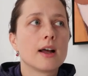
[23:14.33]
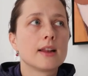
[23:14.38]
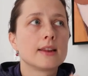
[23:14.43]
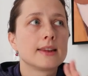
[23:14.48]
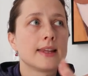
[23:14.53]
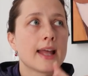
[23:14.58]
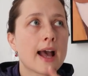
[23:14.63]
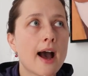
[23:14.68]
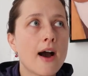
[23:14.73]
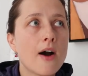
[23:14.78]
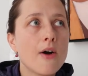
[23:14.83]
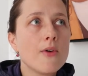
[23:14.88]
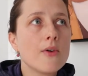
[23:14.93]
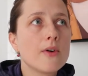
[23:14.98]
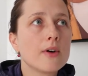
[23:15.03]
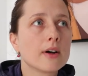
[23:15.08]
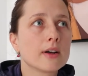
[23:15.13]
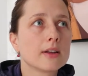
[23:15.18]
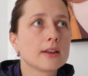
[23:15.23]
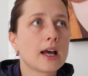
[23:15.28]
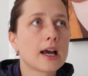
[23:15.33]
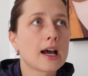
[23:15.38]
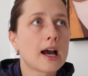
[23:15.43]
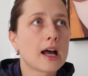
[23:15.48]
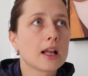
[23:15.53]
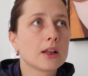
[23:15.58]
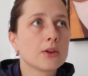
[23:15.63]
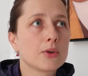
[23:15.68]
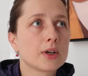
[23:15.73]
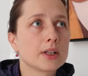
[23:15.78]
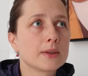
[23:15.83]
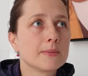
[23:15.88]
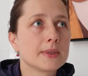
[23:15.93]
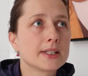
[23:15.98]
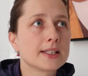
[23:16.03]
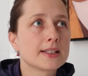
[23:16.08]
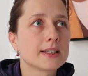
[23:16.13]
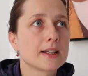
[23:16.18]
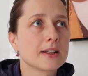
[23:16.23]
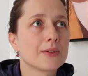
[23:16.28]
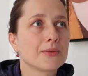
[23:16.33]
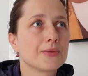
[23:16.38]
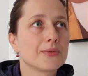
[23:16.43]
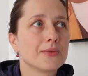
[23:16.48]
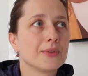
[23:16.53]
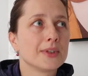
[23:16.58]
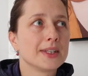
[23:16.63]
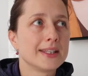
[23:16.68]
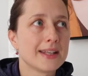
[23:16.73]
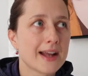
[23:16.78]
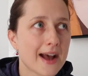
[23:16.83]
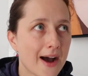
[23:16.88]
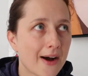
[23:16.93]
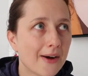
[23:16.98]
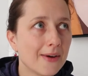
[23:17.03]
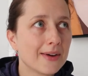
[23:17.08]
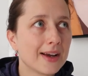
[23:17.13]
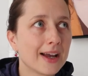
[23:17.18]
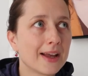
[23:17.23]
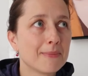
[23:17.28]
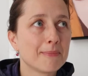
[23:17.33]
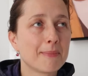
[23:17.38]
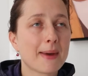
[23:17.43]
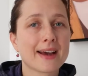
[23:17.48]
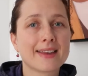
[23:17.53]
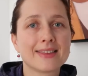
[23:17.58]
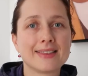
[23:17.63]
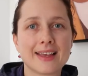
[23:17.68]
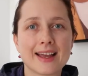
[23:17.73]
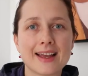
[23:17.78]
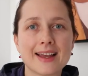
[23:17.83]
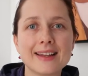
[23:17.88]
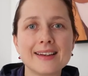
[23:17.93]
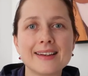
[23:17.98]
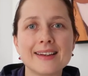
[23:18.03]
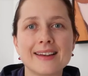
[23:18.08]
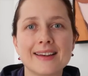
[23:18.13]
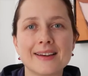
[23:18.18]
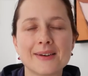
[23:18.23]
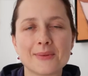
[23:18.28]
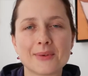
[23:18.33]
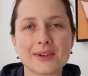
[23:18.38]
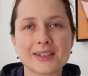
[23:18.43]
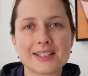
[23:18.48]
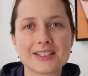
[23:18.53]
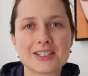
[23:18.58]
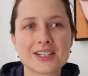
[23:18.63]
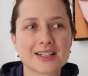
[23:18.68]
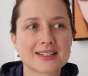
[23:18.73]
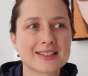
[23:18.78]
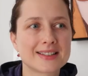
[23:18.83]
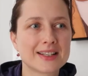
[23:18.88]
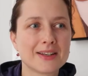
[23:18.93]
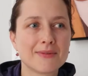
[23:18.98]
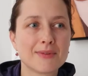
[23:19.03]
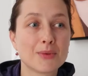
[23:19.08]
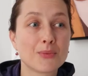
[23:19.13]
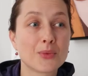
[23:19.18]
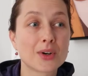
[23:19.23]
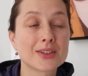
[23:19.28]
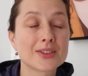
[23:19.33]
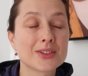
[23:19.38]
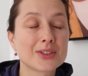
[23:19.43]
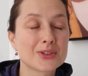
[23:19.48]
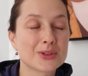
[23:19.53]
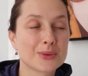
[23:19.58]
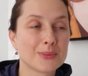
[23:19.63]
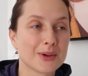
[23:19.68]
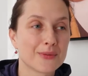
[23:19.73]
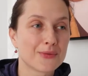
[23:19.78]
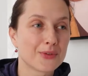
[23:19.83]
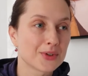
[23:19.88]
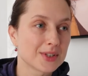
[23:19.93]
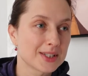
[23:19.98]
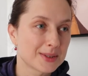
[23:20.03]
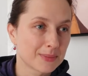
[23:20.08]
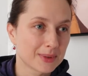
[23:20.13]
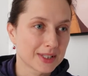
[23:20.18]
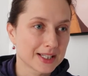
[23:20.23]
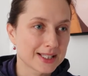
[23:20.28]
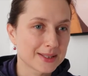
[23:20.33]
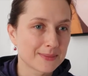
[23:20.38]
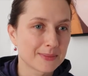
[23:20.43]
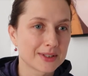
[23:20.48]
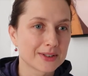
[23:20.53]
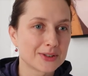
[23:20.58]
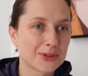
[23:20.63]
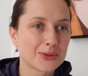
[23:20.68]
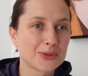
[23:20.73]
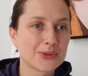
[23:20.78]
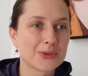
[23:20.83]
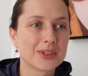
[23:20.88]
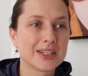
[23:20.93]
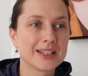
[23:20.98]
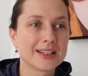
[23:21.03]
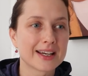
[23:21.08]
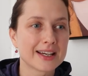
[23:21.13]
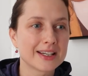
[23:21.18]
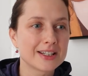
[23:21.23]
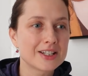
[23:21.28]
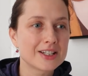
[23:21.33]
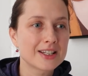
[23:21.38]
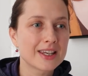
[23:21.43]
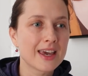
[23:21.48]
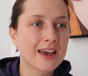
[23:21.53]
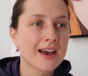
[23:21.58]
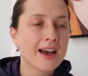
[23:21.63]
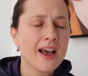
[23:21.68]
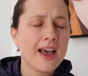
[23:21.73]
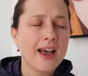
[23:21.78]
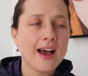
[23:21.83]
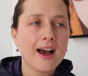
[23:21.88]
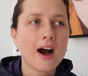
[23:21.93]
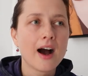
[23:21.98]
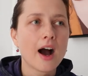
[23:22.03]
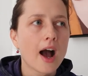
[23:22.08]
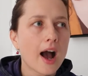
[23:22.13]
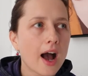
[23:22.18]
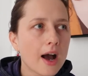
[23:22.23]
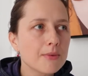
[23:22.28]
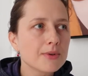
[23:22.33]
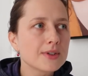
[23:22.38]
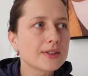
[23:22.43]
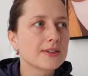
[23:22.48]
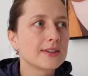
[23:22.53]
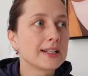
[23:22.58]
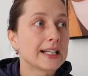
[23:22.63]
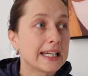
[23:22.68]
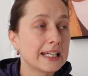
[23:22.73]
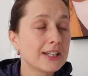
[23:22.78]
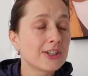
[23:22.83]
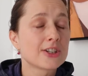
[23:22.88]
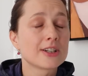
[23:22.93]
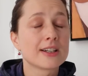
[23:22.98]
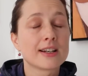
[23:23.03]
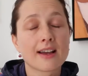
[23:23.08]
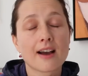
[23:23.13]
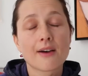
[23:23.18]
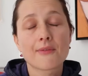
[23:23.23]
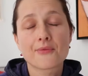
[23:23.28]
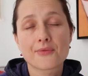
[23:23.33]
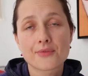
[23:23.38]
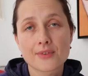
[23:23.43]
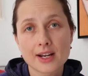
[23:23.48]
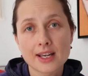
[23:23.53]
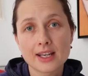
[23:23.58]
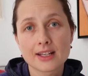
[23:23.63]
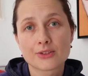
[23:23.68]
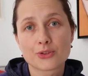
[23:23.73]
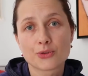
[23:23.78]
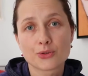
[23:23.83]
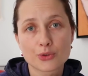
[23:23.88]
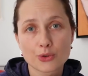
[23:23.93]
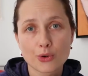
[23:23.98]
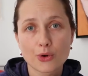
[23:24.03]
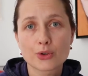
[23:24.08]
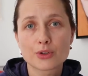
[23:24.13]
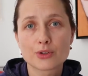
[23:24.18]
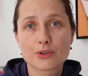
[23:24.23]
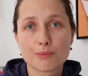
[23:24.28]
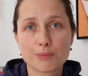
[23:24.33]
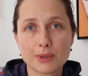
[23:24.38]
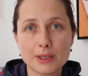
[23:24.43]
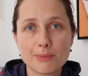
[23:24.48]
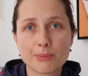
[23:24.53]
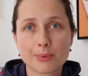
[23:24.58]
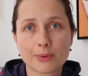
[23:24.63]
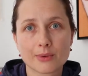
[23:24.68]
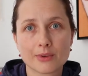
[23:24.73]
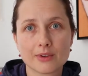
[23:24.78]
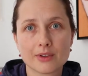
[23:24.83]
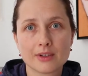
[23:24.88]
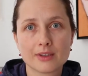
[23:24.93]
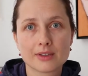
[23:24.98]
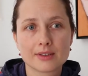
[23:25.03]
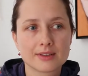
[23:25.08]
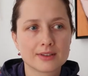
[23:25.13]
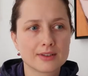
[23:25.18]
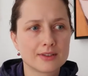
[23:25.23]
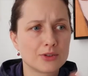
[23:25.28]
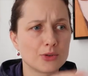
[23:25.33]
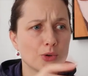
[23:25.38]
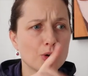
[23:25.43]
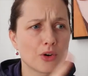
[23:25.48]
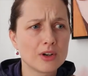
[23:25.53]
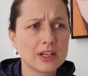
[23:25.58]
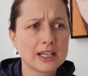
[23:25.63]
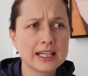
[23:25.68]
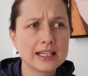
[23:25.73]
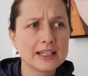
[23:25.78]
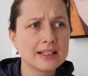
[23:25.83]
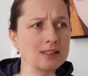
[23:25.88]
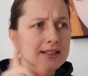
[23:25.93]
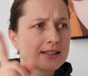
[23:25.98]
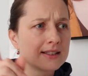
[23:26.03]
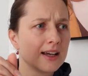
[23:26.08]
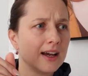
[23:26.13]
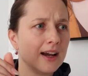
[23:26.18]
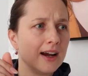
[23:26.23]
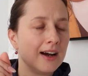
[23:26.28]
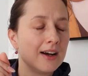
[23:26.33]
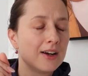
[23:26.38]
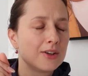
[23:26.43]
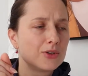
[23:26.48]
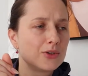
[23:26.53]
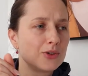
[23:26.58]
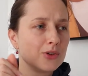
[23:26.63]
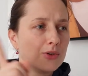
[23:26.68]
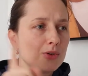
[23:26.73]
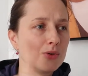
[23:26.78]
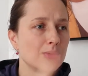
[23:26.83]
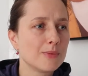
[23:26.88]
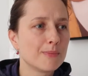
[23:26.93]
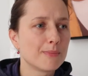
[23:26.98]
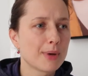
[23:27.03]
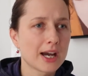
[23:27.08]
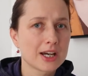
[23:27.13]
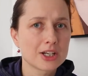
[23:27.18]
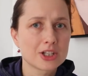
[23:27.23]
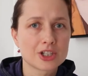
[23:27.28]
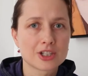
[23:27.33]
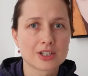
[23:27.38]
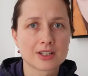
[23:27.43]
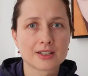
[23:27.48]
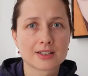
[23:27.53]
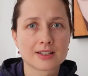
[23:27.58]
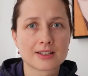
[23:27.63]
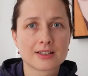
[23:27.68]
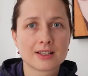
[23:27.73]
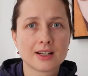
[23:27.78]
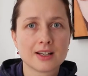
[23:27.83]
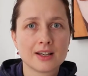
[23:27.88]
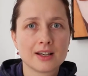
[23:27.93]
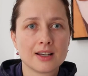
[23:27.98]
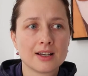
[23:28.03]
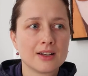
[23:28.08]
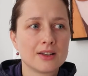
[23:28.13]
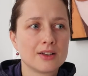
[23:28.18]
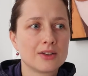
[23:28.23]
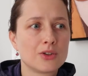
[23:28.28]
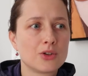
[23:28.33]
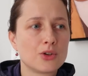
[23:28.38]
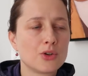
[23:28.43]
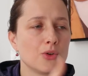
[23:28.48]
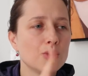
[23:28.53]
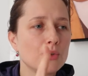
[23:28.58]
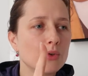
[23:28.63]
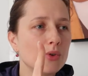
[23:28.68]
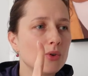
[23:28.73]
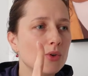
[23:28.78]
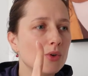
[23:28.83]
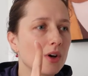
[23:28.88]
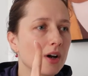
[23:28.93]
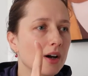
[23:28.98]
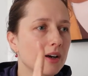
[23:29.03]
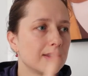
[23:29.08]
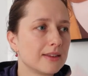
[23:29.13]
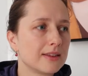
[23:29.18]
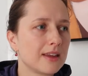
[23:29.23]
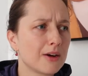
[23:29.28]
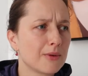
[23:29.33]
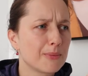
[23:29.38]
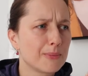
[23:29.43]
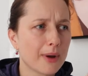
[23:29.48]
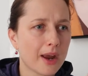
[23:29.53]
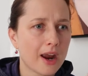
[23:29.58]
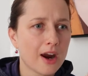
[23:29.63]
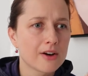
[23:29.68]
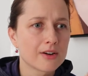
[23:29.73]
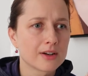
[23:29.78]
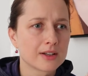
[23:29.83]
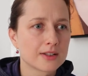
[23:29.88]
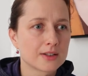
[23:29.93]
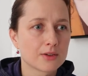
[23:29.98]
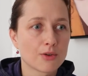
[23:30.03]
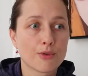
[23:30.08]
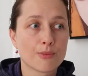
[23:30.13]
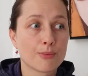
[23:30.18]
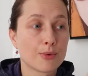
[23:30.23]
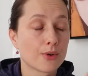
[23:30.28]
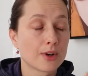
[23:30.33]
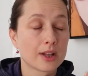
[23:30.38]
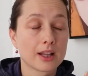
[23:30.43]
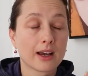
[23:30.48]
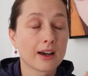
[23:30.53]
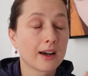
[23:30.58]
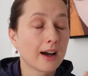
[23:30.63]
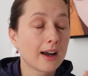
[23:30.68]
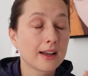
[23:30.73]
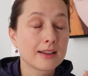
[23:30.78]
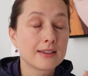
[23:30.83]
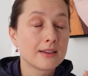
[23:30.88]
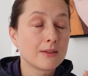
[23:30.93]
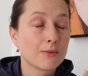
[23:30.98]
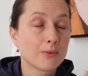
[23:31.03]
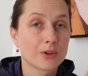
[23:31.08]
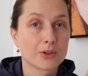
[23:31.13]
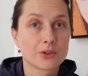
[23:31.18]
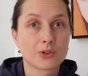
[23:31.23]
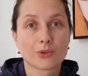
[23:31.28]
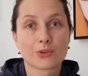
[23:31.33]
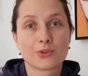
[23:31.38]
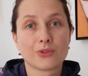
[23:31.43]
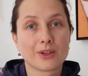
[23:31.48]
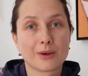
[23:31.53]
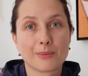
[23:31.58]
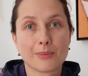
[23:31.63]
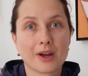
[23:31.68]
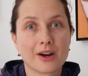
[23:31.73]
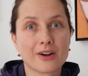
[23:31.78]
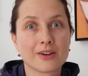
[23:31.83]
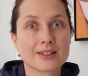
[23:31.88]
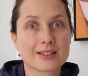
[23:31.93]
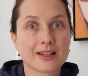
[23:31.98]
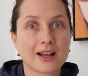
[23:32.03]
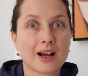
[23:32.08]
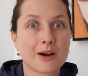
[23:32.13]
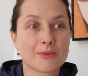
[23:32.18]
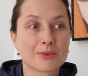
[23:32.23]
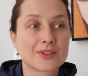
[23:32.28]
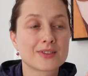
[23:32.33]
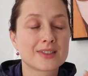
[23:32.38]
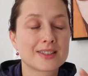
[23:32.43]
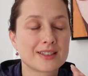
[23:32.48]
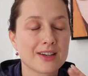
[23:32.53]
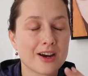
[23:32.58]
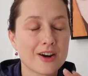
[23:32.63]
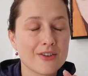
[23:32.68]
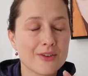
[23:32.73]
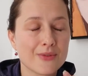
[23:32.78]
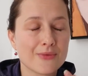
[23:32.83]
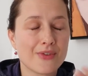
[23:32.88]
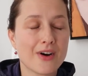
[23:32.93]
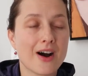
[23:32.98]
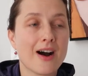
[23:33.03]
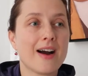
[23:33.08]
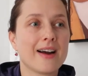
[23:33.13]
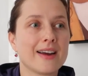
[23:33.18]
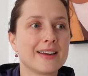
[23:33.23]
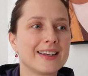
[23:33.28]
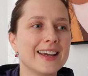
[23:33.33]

now like i look at myself now and back then when i just even went to my first placement to do in aged care i was literally afraid to talk to people to colleagues to patients to their parents oh boy like i didn't want to talk to their parents like i was terrified